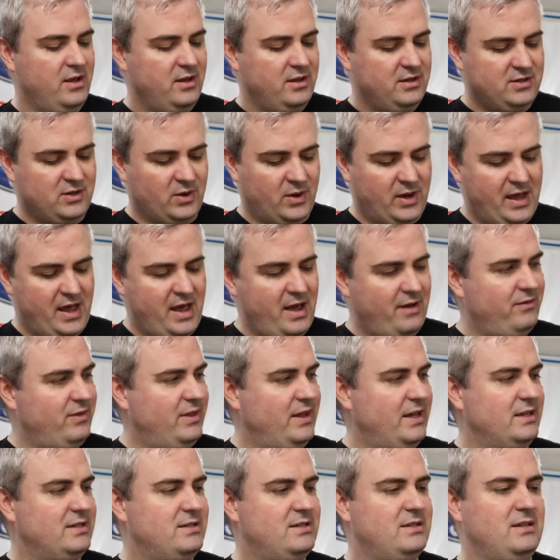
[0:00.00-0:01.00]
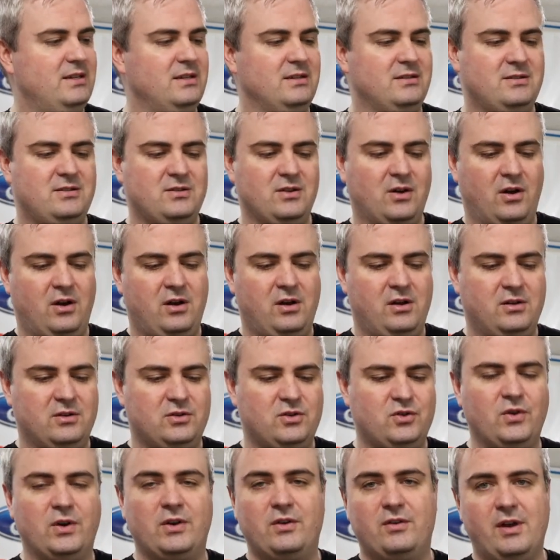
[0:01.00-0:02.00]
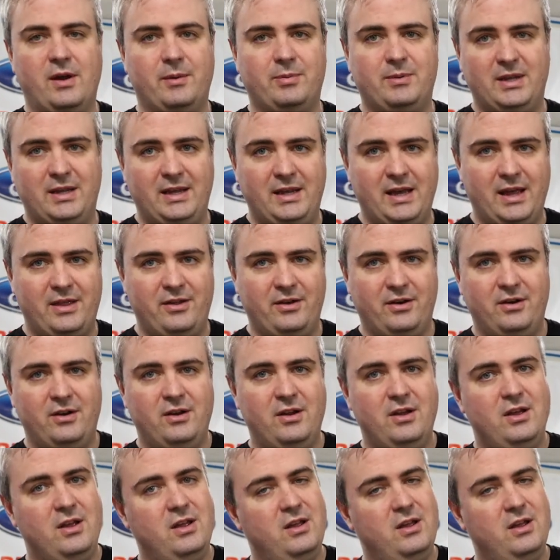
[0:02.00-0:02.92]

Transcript: So I have this, it's all shrink wrapped together.